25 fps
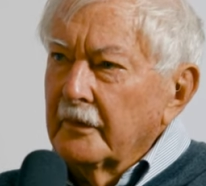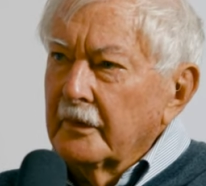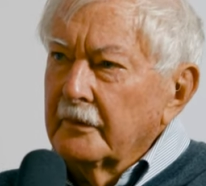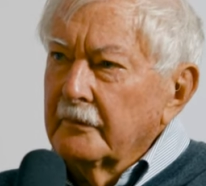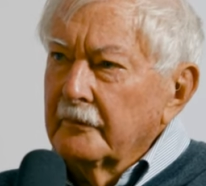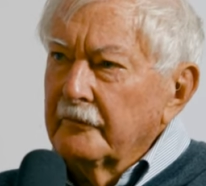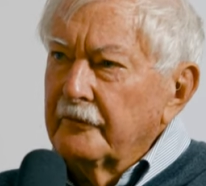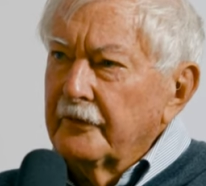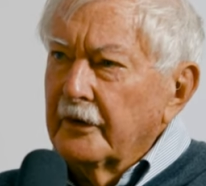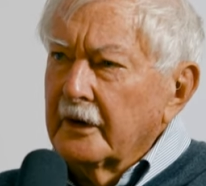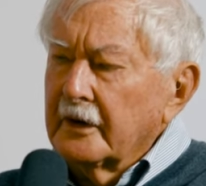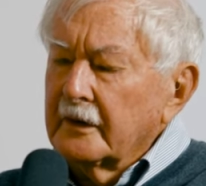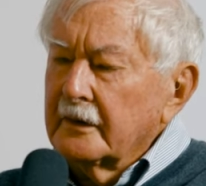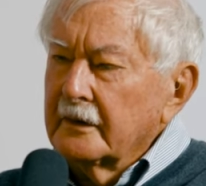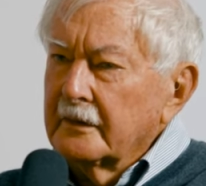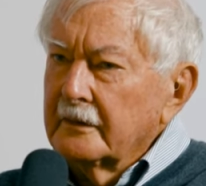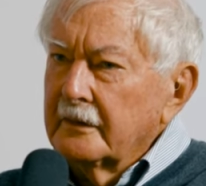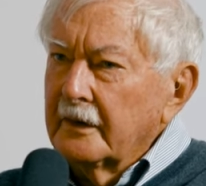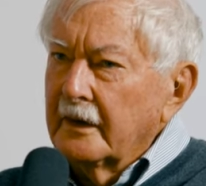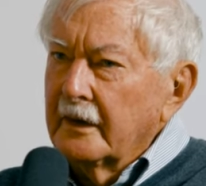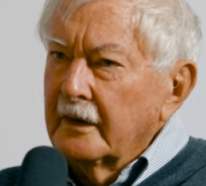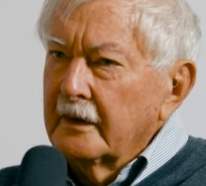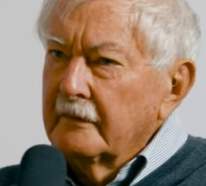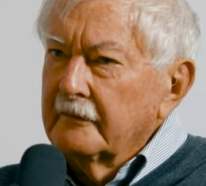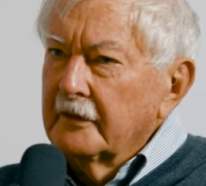In fact,
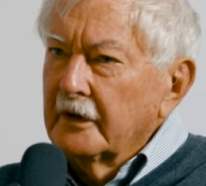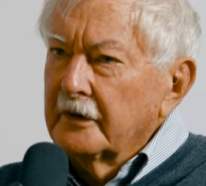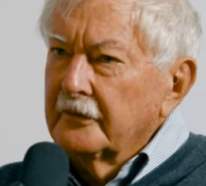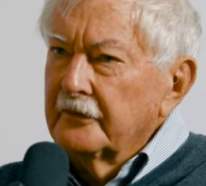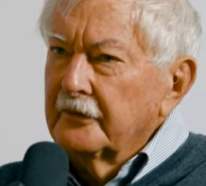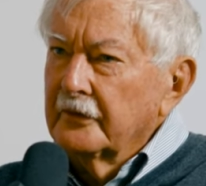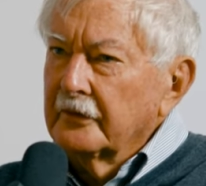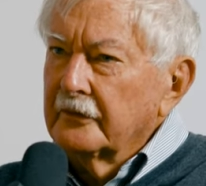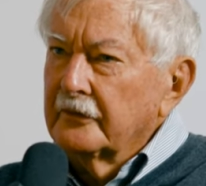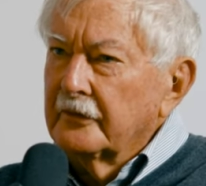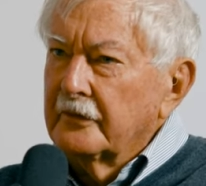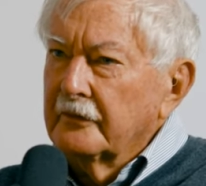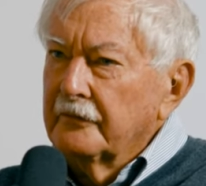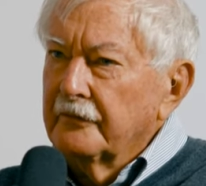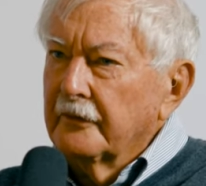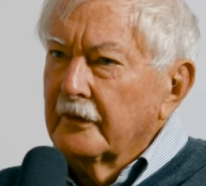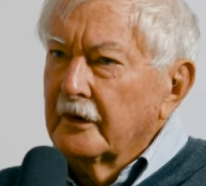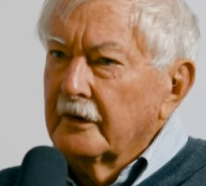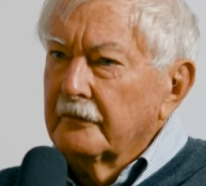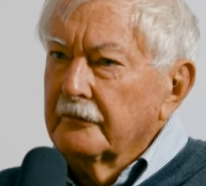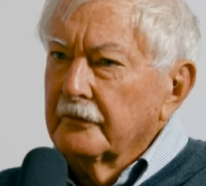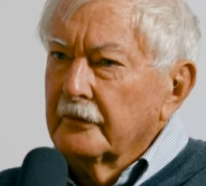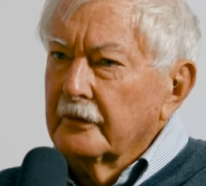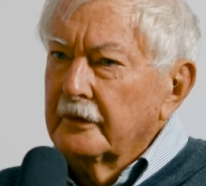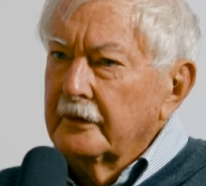out of our
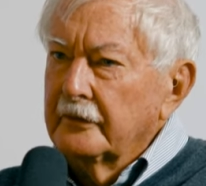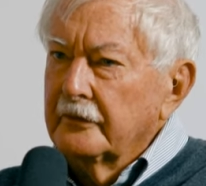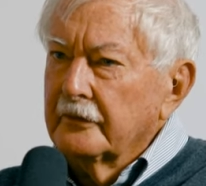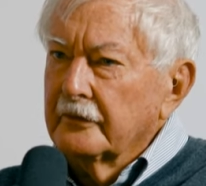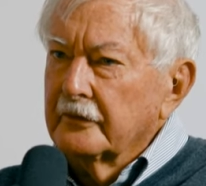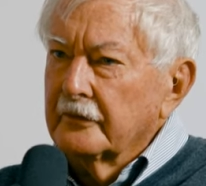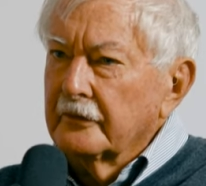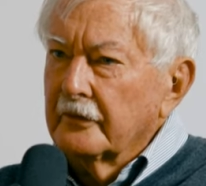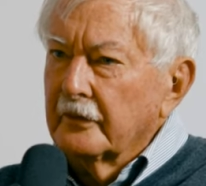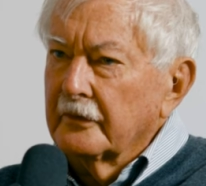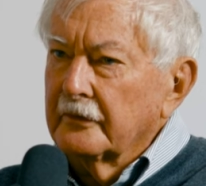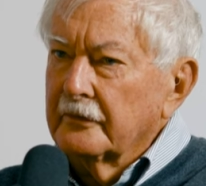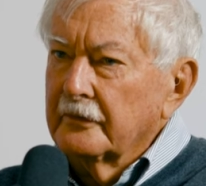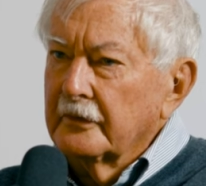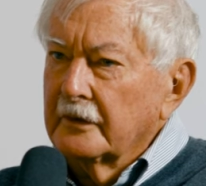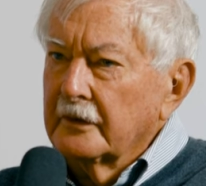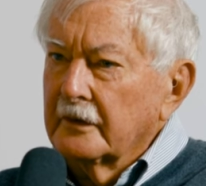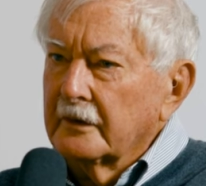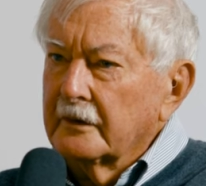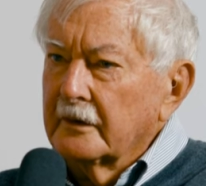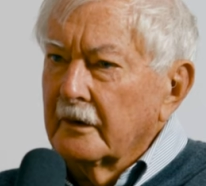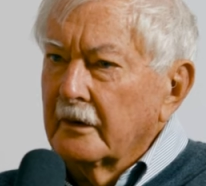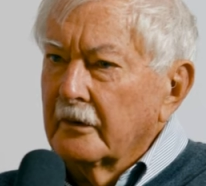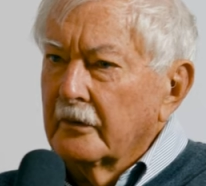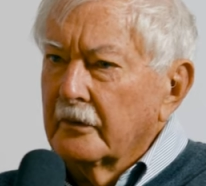65 regions, I
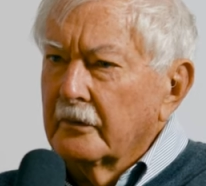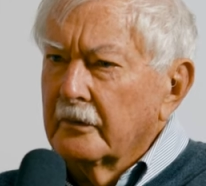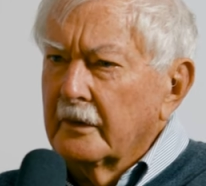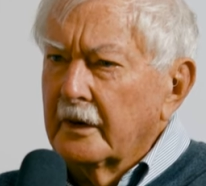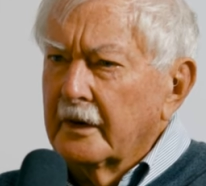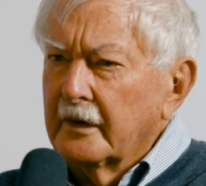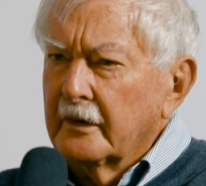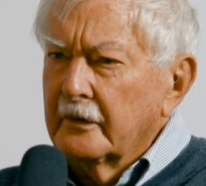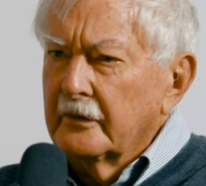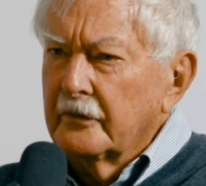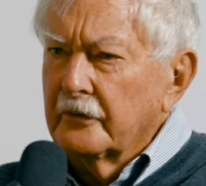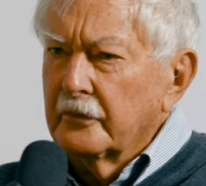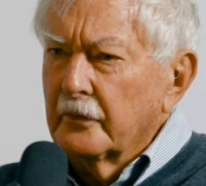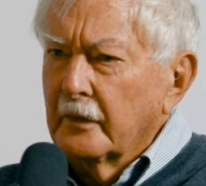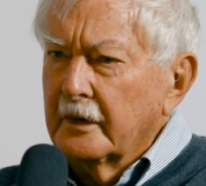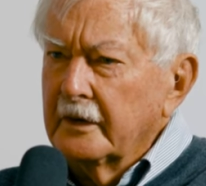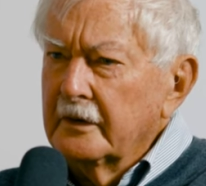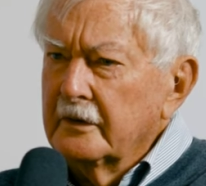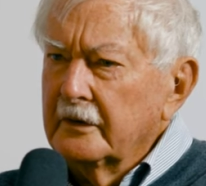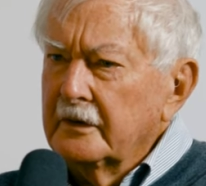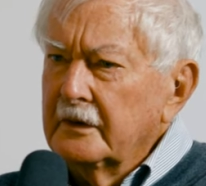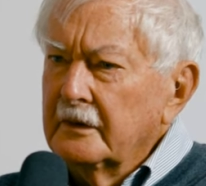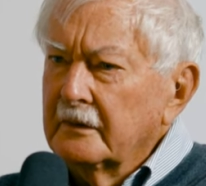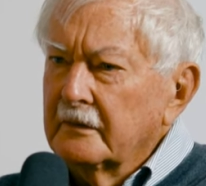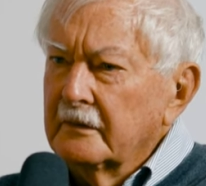think around
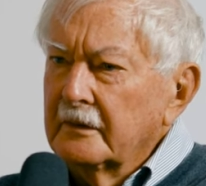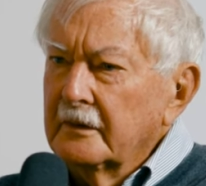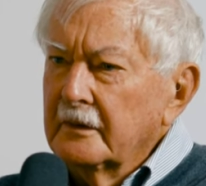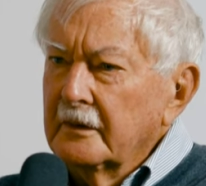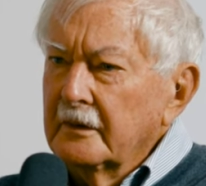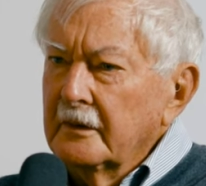20